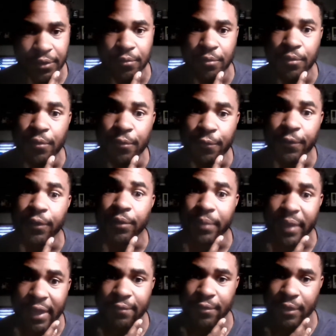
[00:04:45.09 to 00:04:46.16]
you feel
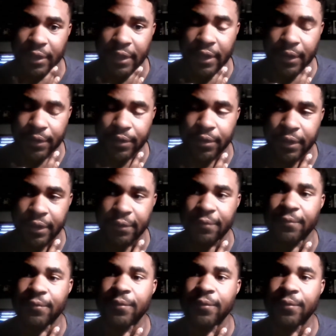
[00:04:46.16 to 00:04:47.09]
bad for the character, like,